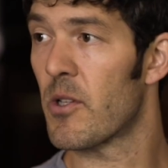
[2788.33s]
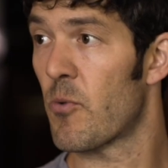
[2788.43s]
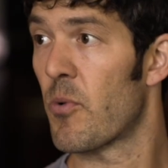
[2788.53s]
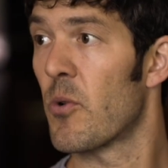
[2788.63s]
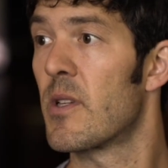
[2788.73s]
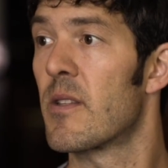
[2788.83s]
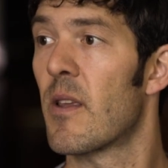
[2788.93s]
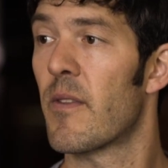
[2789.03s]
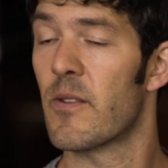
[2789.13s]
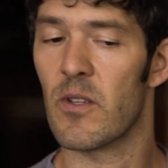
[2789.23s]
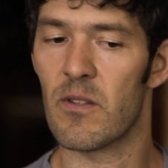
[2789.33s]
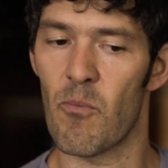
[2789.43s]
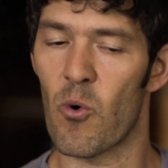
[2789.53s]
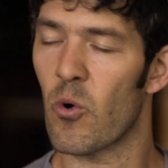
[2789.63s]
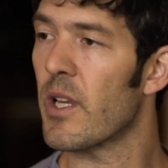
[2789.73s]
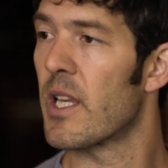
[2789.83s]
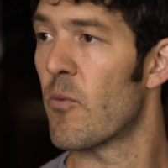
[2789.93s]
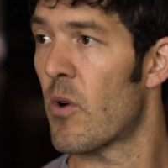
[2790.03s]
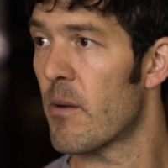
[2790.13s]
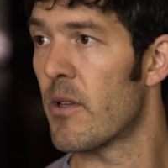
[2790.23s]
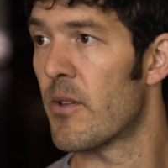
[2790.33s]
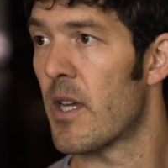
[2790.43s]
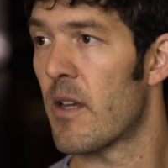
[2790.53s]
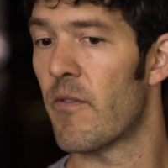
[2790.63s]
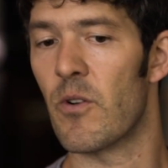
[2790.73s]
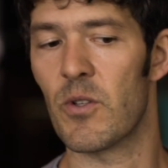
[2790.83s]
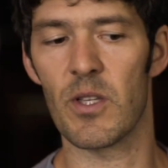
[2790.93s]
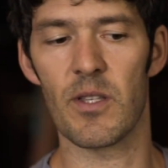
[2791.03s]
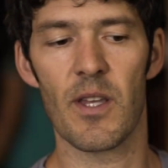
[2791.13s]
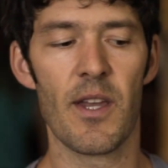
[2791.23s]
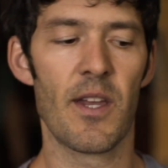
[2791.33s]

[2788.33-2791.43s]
muscle protein synthesis more eating 1 meal a day versus